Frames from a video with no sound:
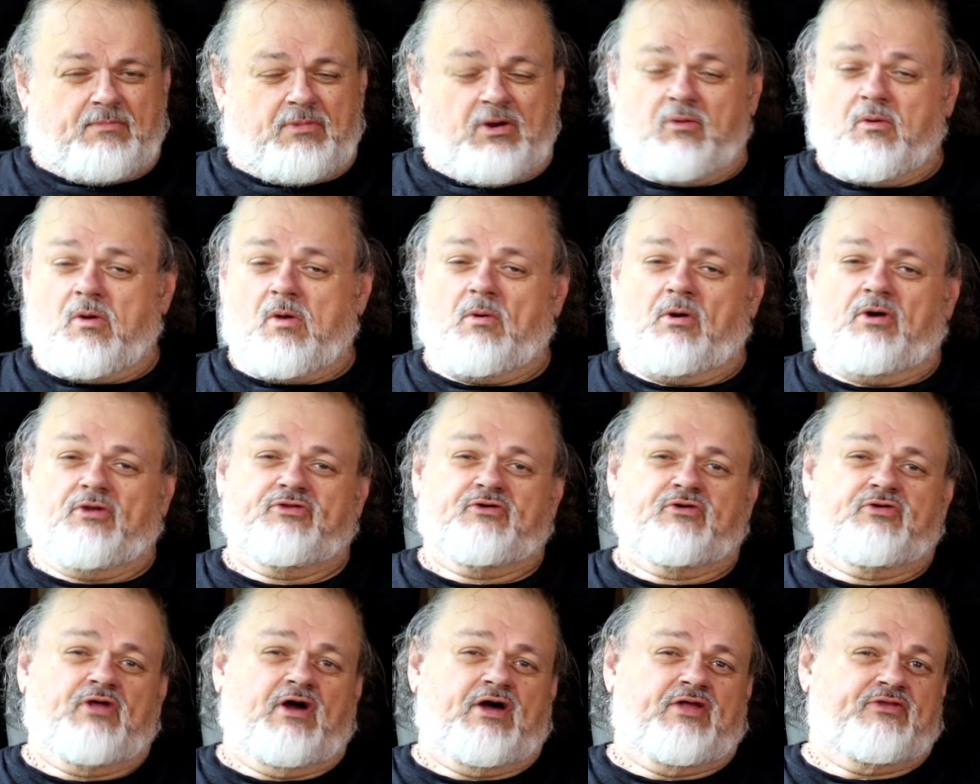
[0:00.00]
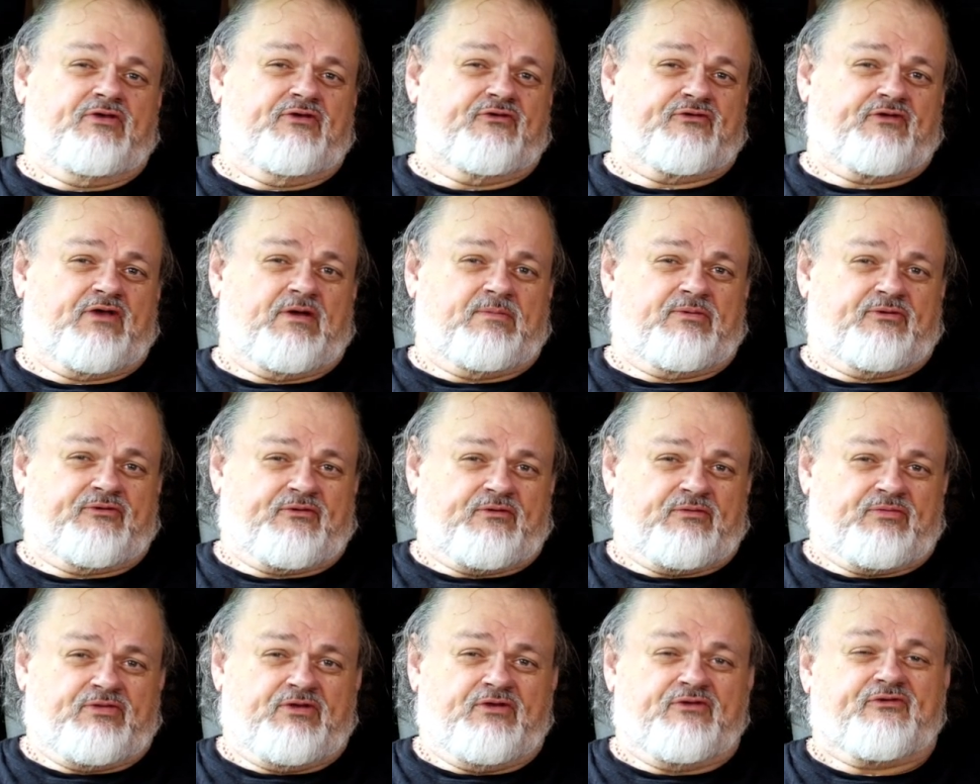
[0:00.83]
But we won't do that this
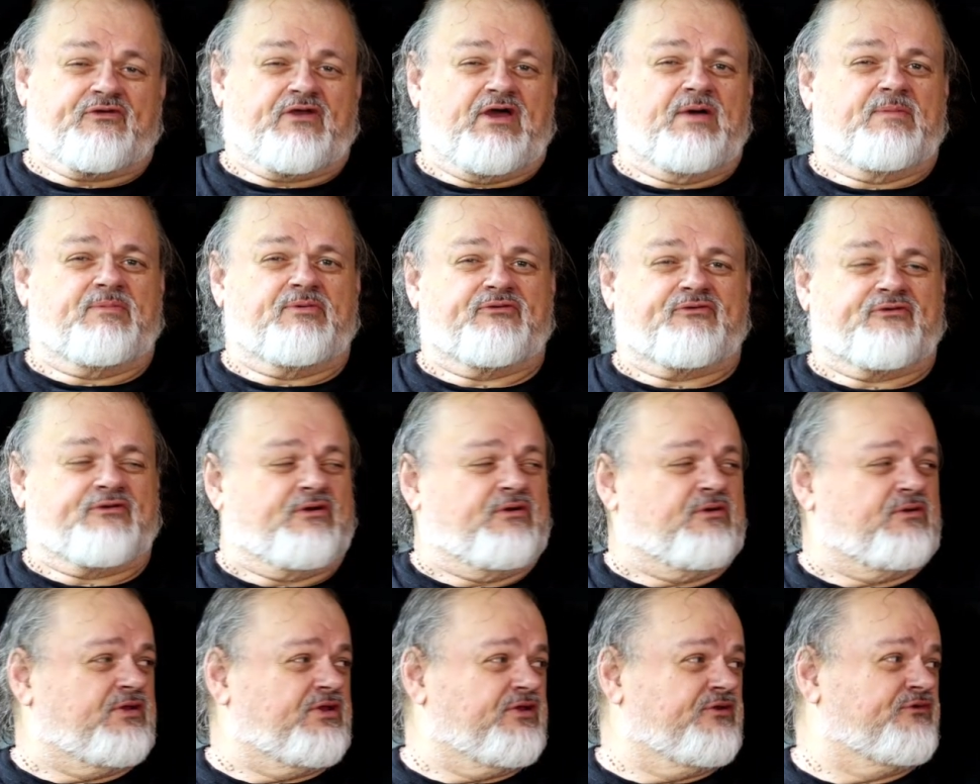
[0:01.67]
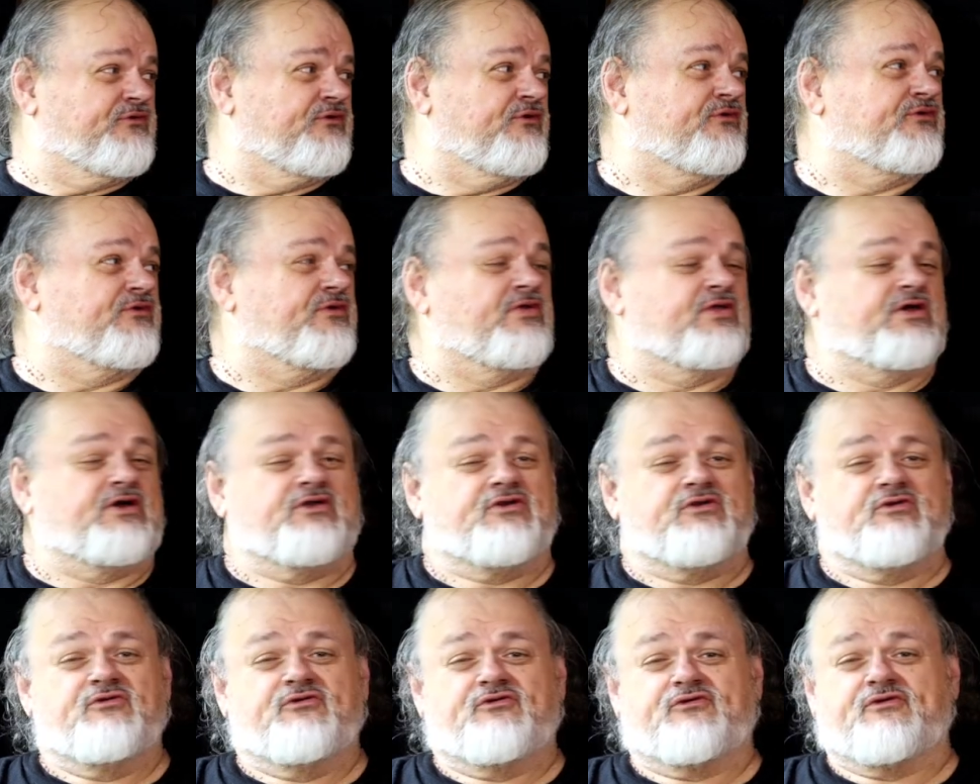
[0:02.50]
episode. This episode is just to
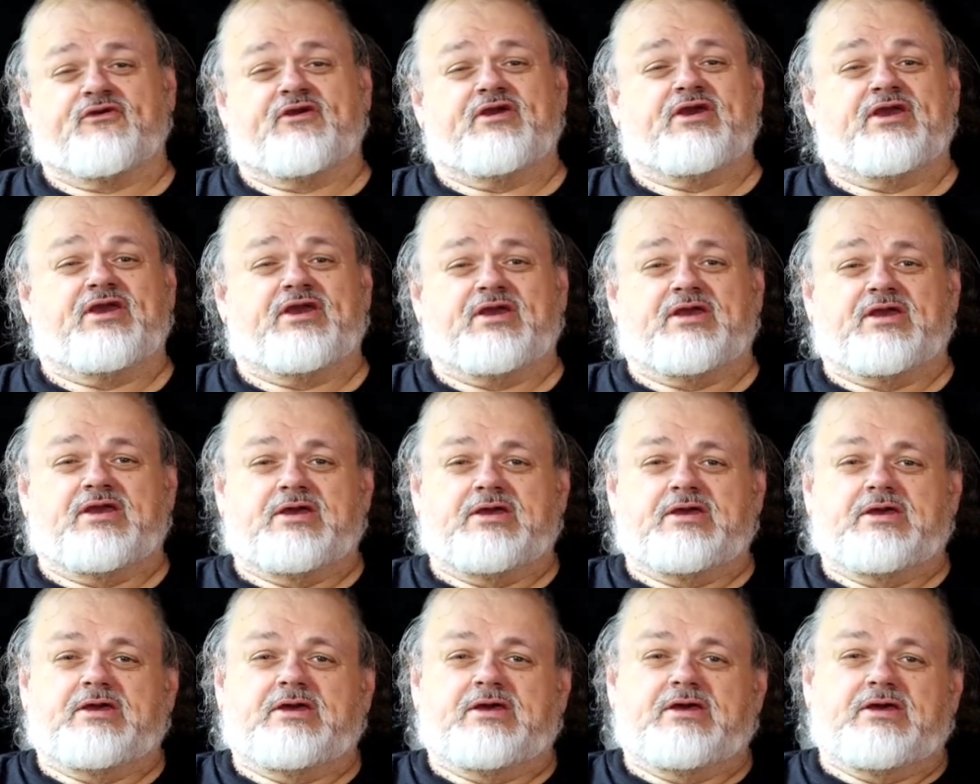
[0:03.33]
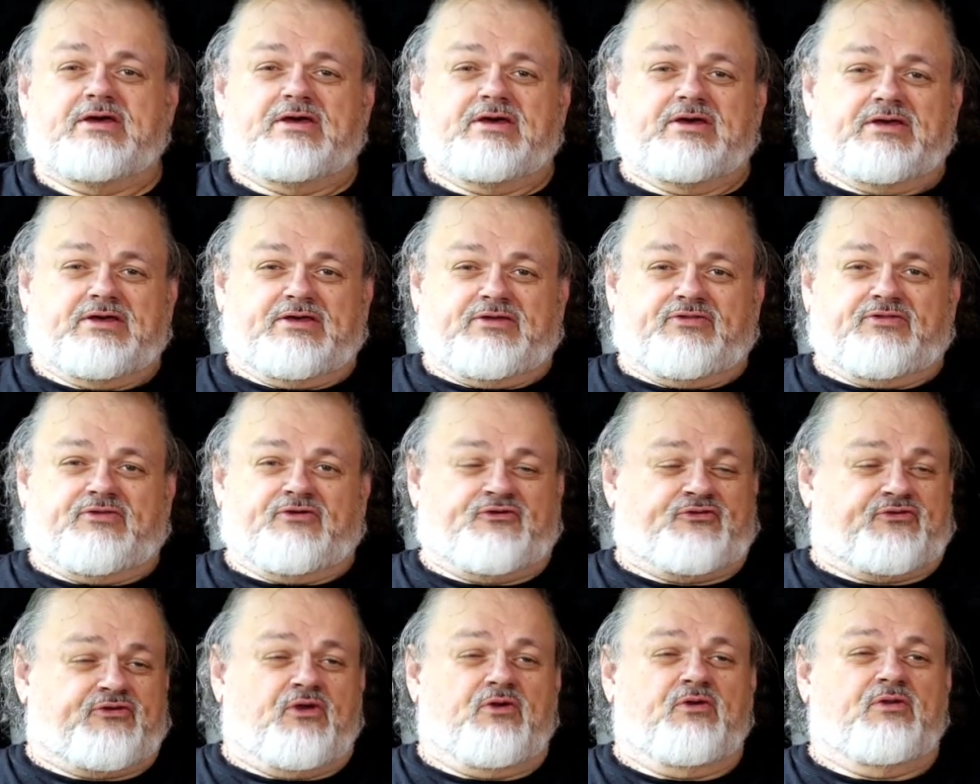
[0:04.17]
let you see the
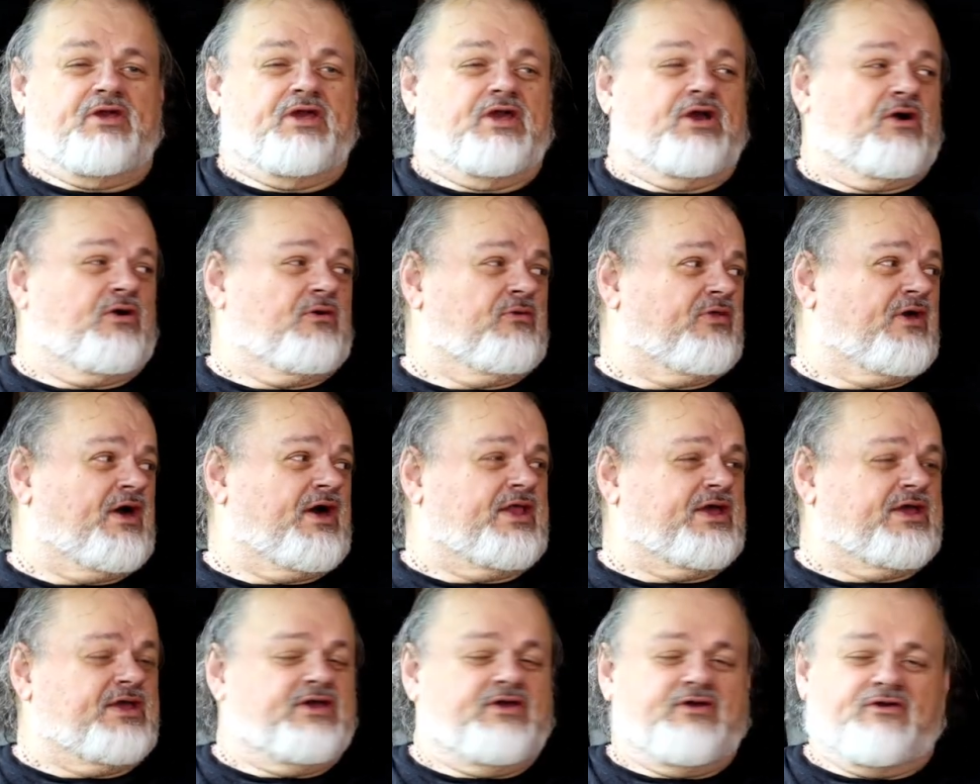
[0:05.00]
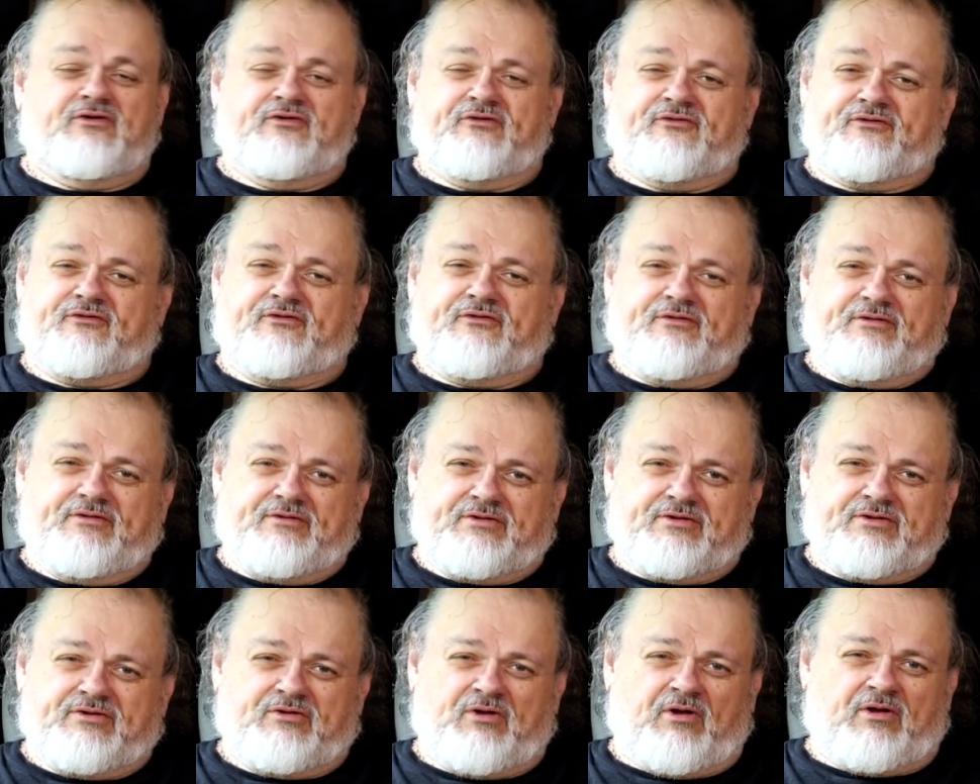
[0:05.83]
studio that is
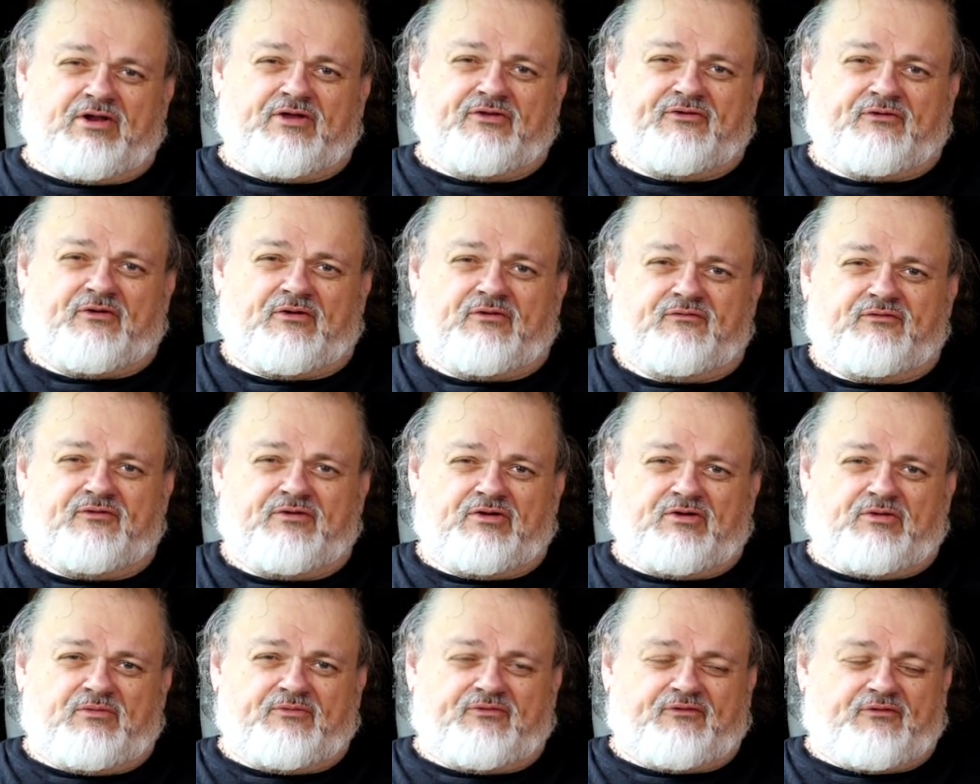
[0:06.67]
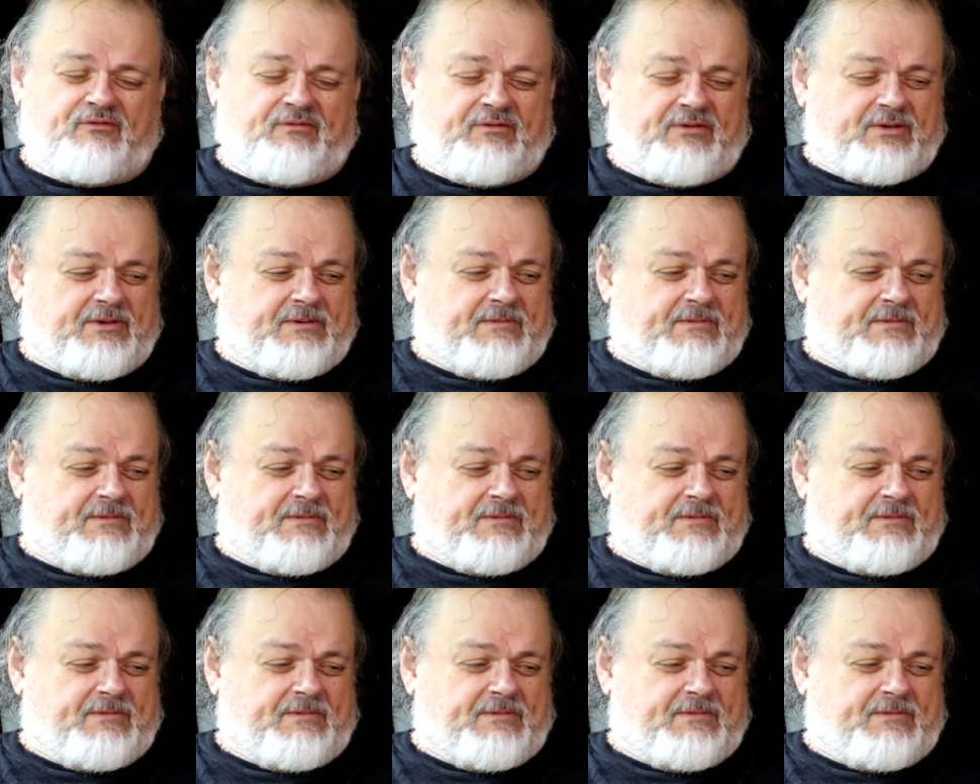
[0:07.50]
Guardian's Heart Films.